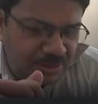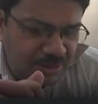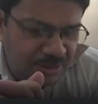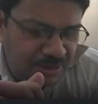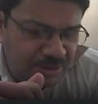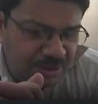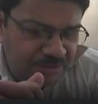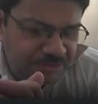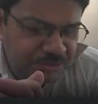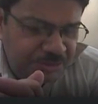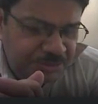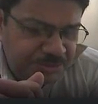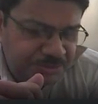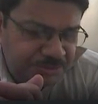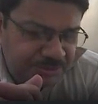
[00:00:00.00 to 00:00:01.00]
have
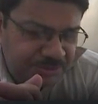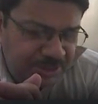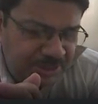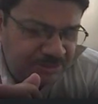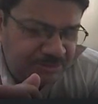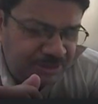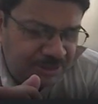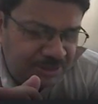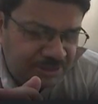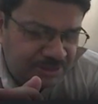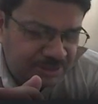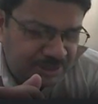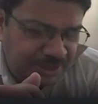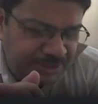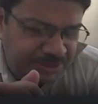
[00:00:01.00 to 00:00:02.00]
you ever
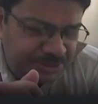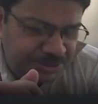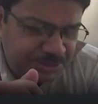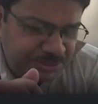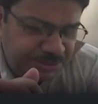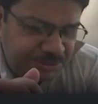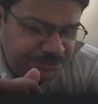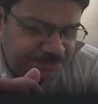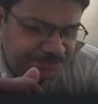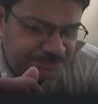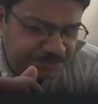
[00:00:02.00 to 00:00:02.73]
tried to